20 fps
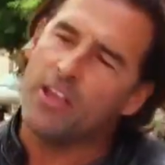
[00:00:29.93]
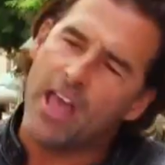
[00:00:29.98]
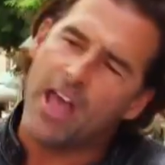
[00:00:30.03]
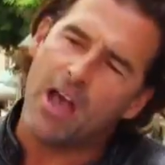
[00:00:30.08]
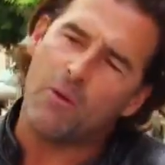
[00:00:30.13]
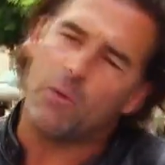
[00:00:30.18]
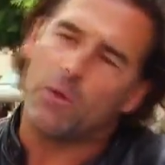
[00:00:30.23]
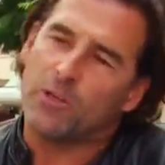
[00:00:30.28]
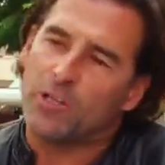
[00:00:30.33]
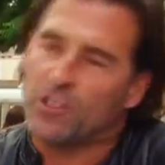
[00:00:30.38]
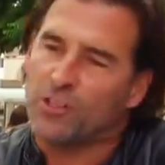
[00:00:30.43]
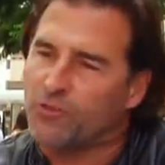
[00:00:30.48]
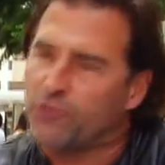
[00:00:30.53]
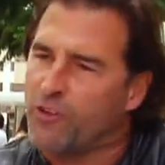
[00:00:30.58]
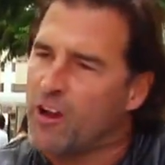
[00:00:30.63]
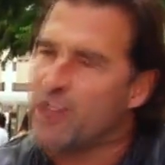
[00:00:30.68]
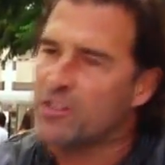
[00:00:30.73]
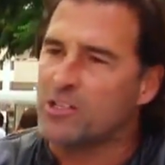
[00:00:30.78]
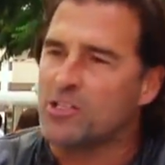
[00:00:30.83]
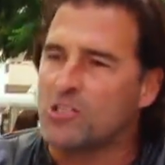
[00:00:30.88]
yeah, we're just
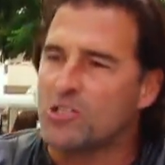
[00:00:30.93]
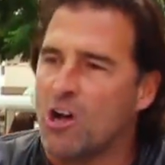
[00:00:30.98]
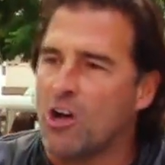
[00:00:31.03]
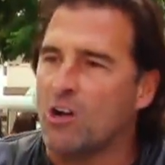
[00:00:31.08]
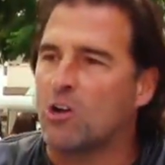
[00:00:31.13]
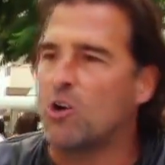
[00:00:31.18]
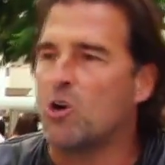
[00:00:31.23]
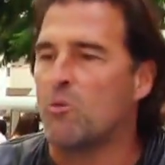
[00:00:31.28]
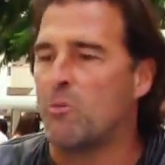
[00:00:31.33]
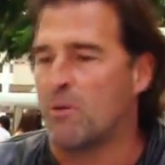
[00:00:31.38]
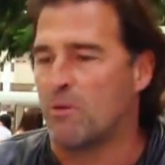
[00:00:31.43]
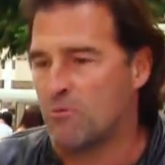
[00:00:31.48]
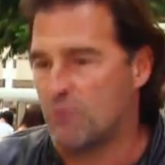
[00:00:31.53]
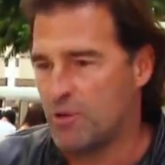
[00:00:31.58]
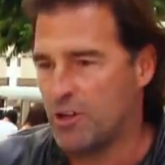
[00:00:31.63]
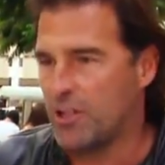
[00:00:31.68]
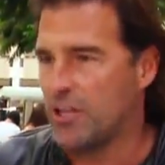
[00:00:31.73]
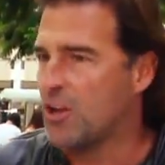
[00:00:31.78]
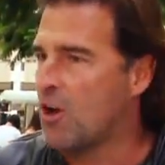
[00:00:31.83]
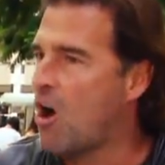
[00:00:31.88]
friends, it's all cool, but
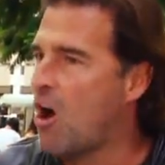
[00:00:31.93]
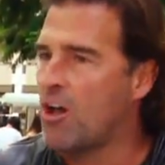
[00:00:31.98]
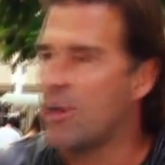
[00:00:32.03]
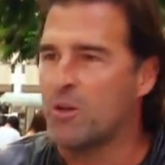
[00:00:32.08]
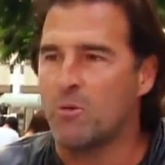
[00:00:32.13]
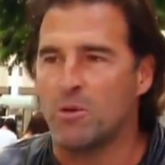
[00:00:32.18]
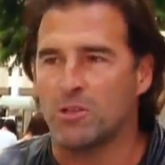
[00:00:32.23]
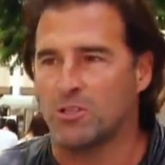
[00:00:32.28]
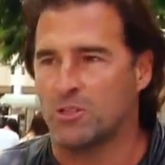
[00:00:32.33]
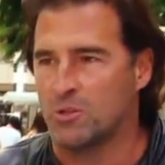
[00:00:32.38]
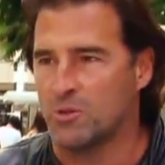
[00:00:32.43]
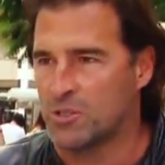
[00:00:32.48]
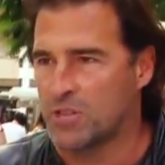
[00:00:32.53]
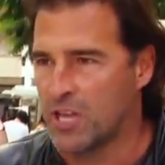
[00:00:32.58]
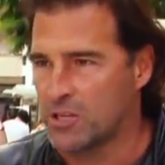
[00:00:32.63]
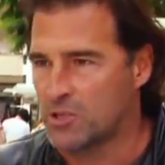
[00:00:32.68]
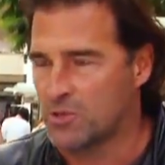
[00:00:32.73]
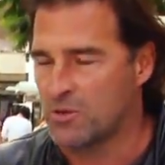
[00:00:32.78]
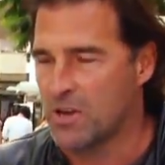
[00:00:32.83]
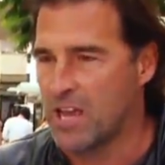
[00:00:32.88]
really all he wants to do is get you